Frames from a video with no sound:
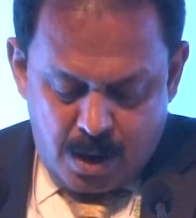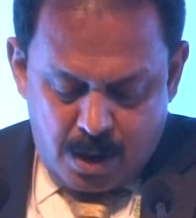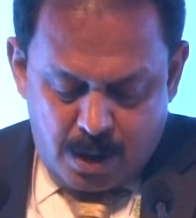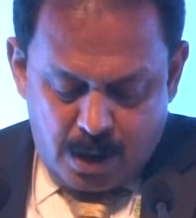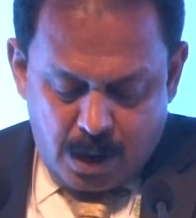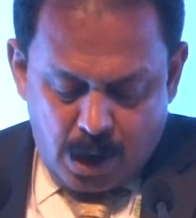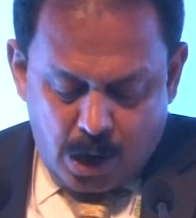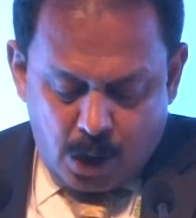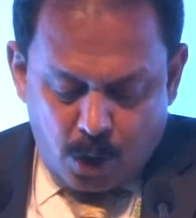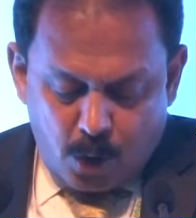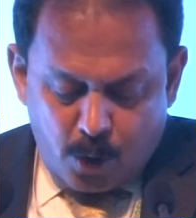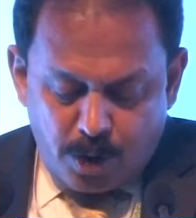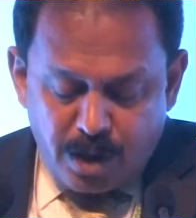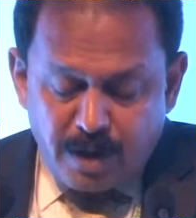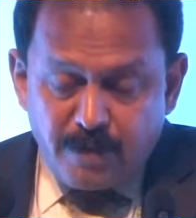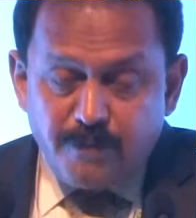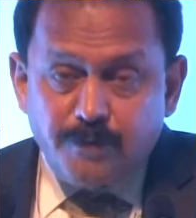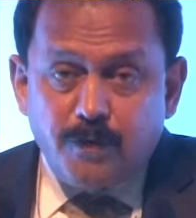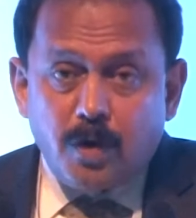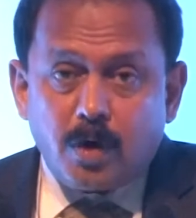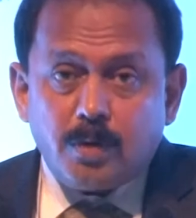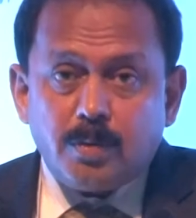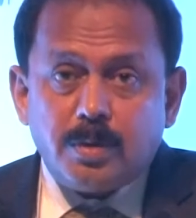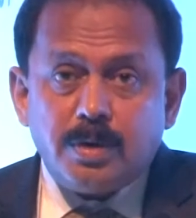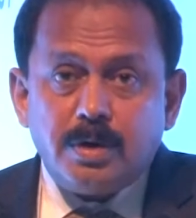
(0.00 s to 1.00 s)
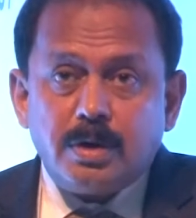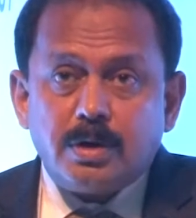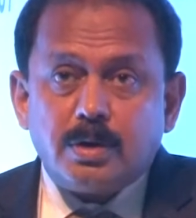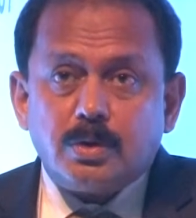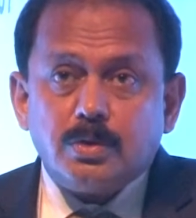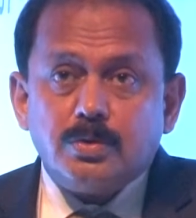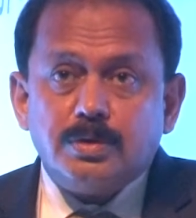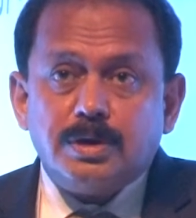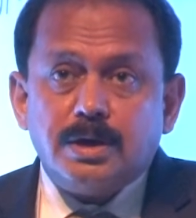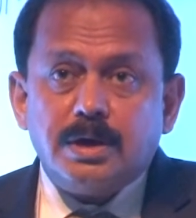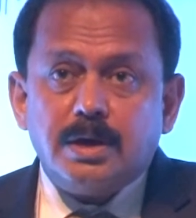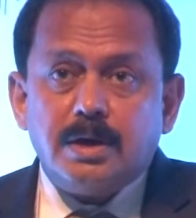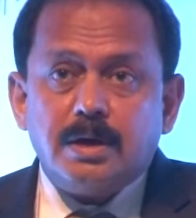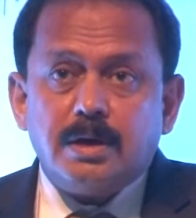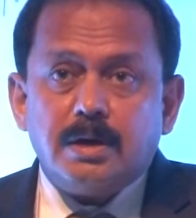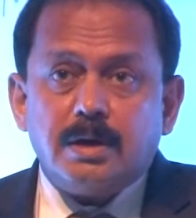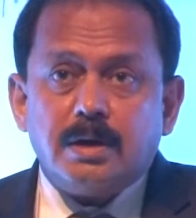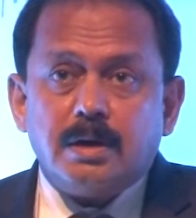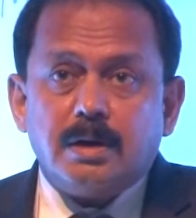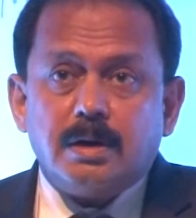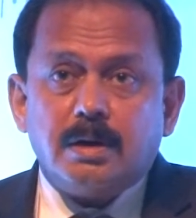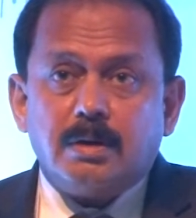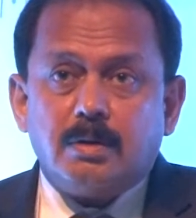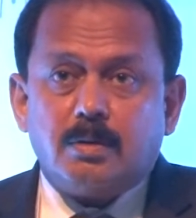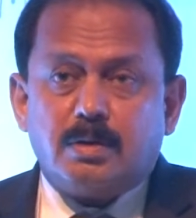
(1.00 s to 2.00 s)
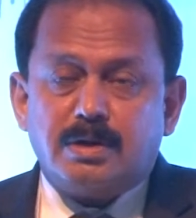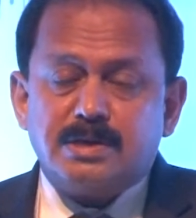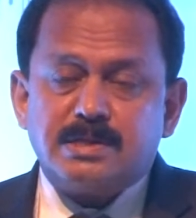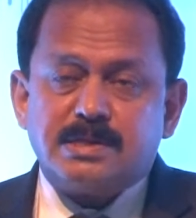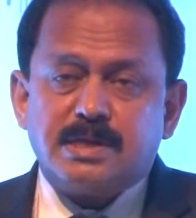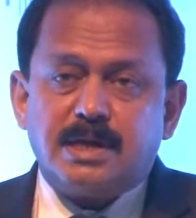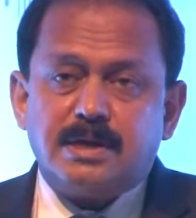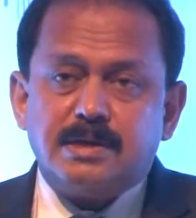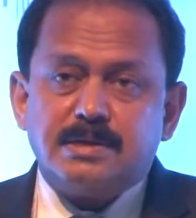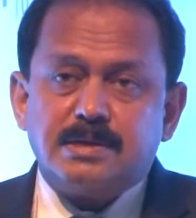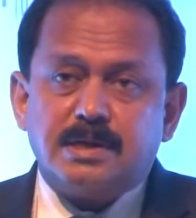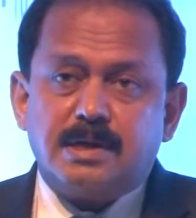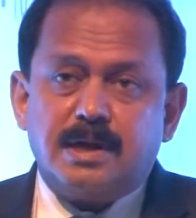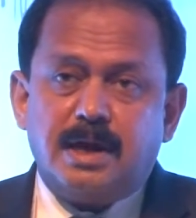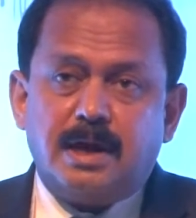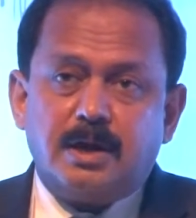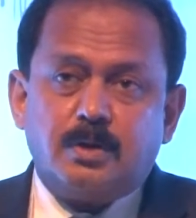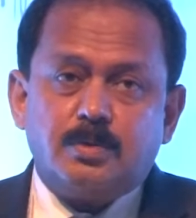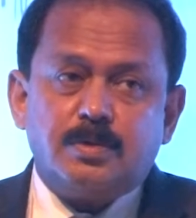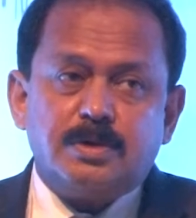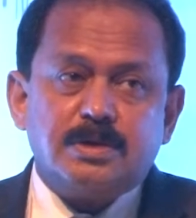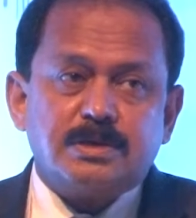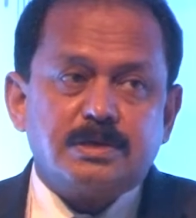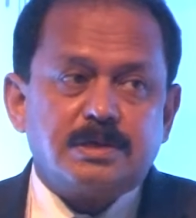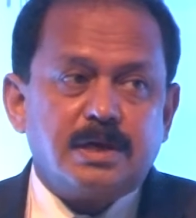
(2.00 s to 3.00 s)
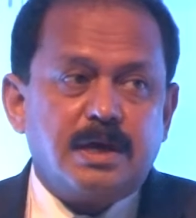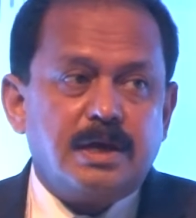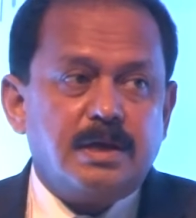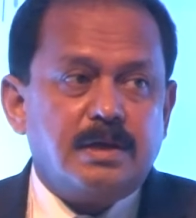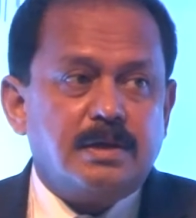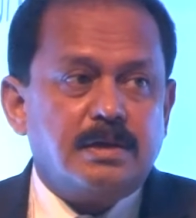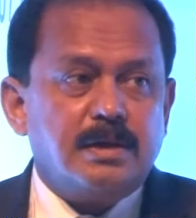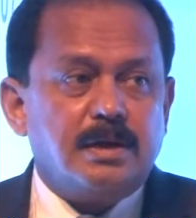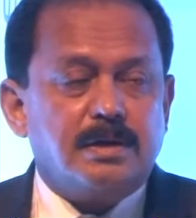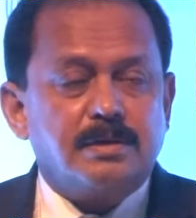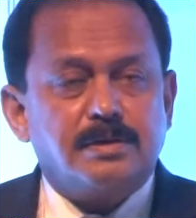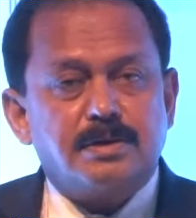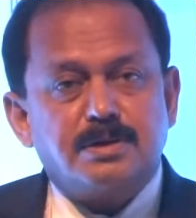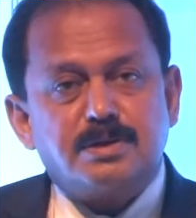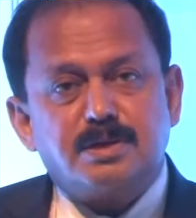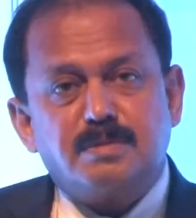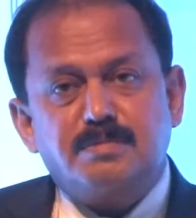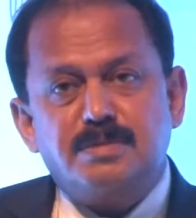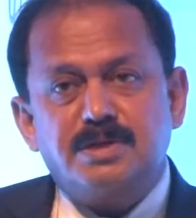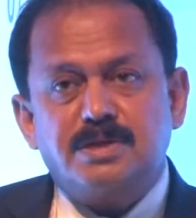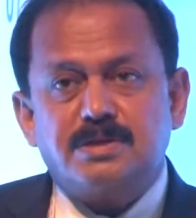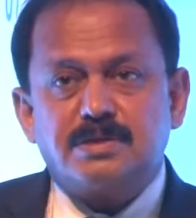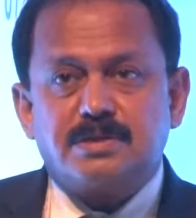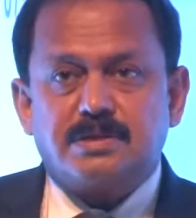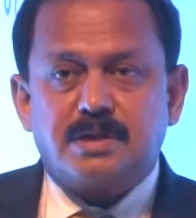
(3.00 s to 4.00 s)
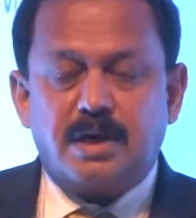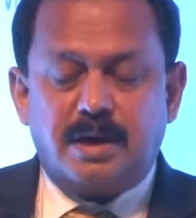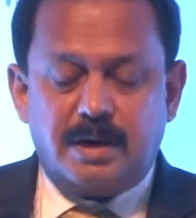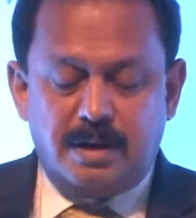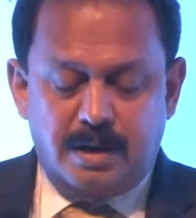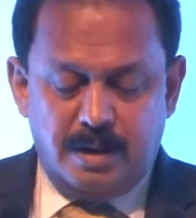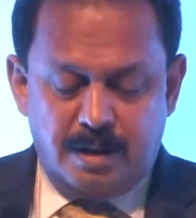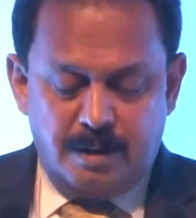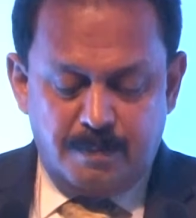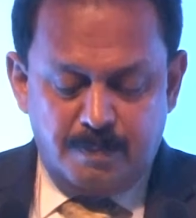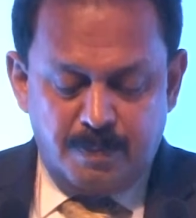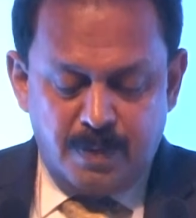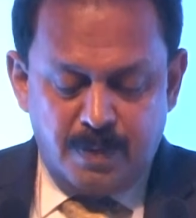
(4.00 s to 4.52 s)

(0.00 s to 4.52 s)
Now going forward to the uh, one side is a network side, the other is a meter side.